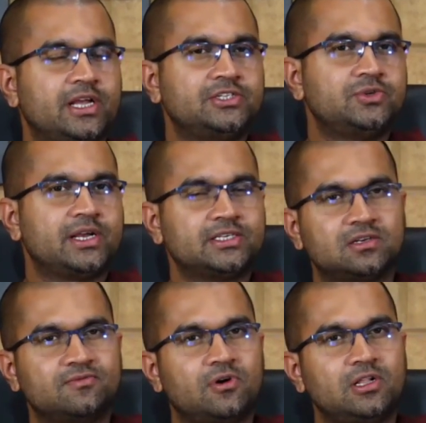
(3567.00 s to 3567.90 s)

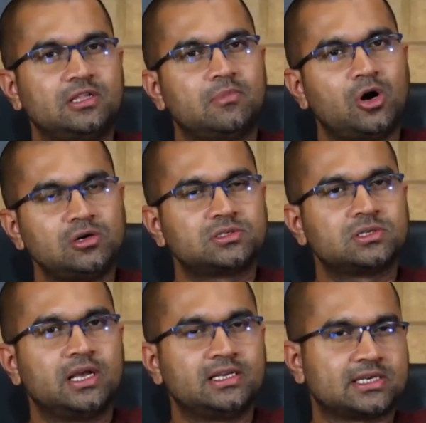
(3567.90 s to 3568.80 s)
education for all the monks
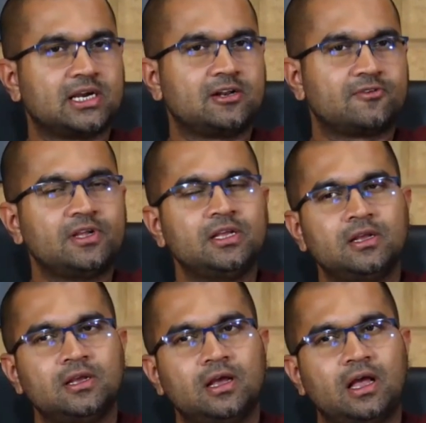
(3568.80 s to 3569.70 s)
as a country,
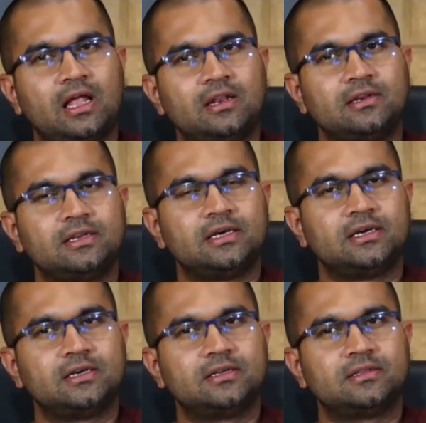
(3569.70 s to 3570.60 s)
and
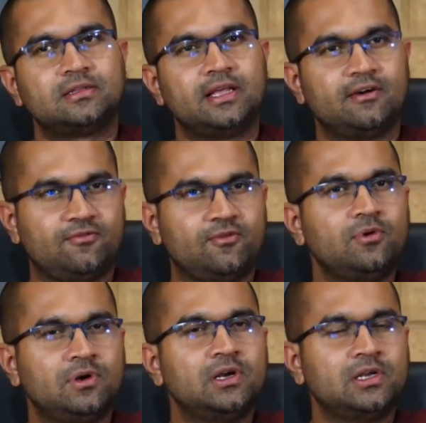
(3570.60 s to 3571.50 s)

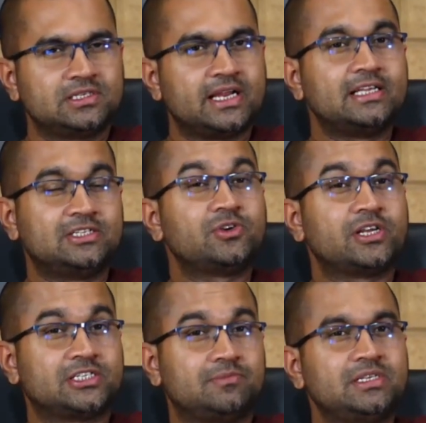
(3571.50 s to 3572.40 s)
therefore, standardized
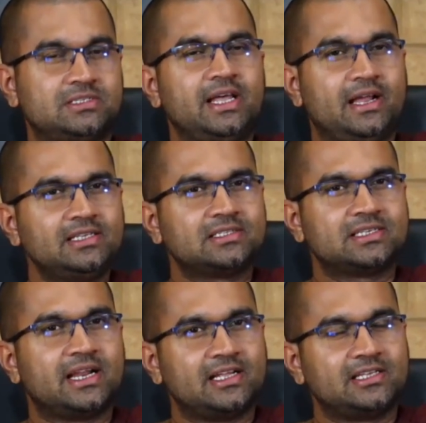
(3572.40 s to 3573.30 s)
education means there is a
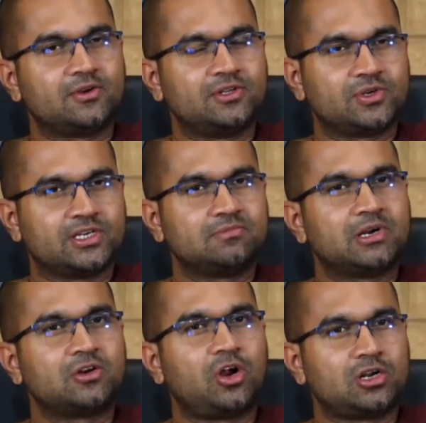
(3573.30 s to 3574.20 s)
standardized education,
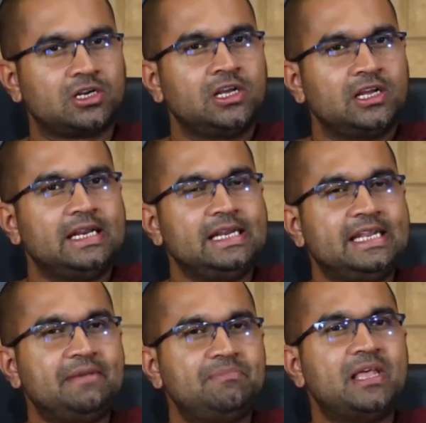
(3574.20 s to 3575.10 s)
but not in
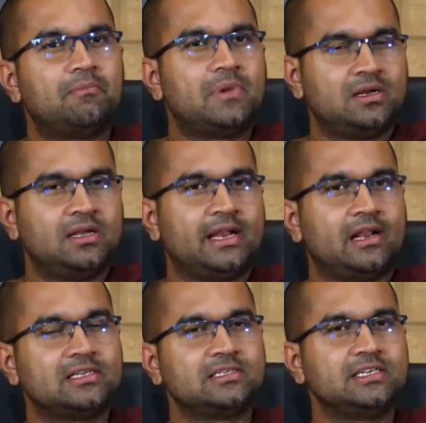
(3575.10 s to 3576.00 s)
deep Dhamma,
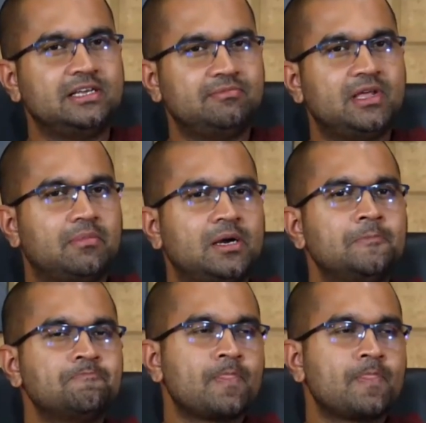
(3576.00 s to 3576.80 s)
analyzed in deep Dhamma.